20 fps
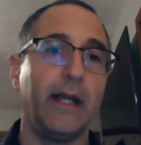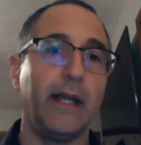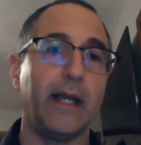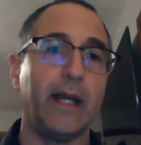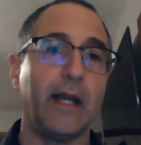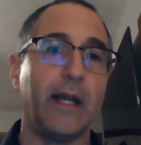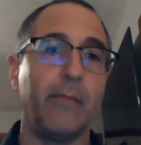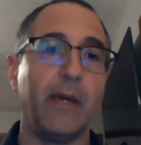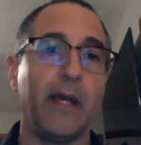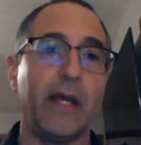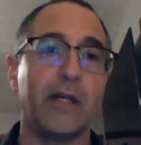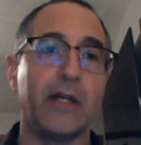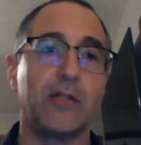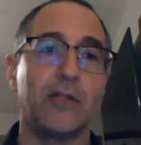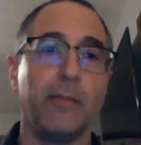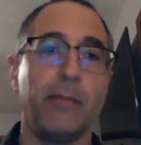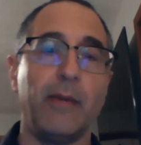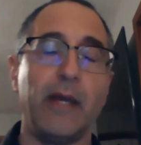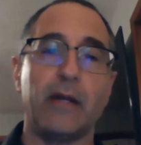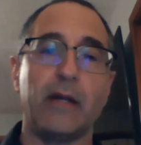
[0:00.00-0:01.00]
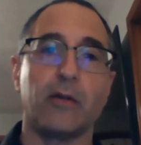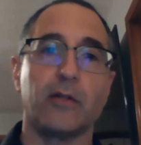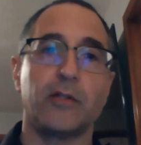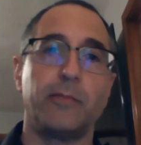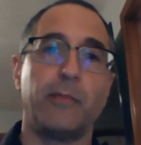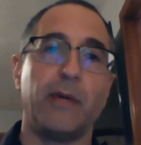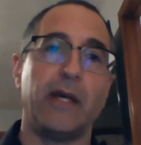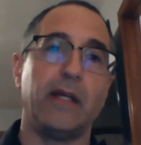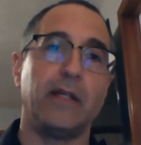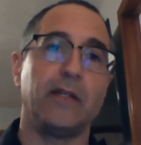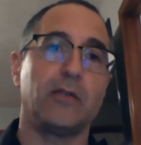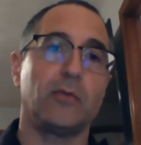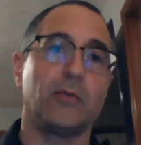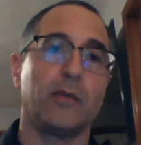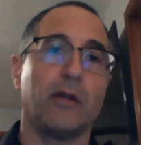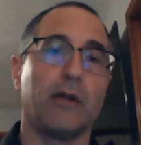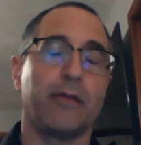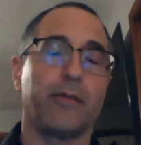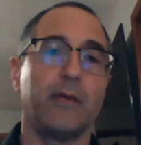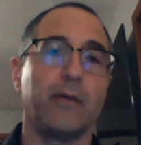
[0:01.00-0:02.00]
And I manage the maker space
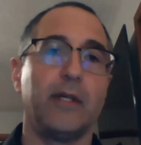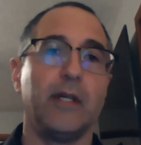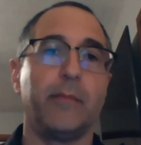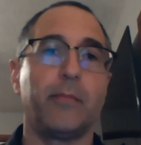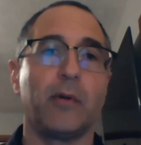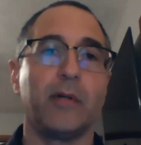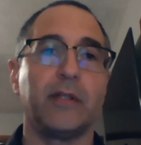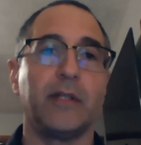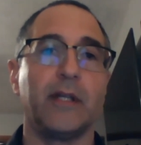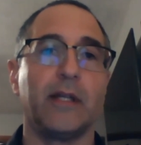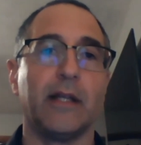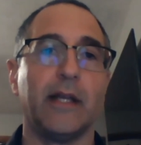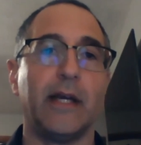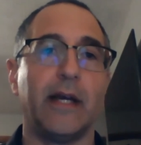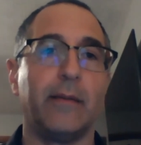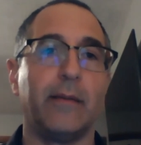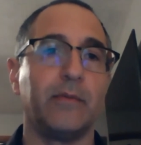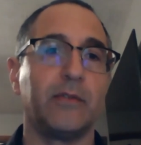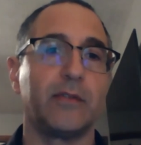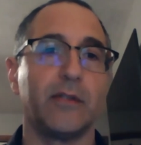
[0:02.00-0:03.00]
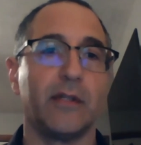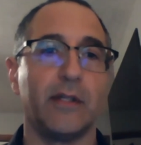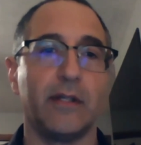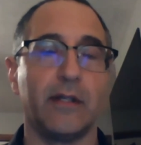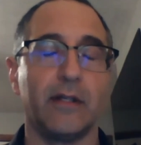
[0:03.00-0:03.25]
with our 3D printing labs.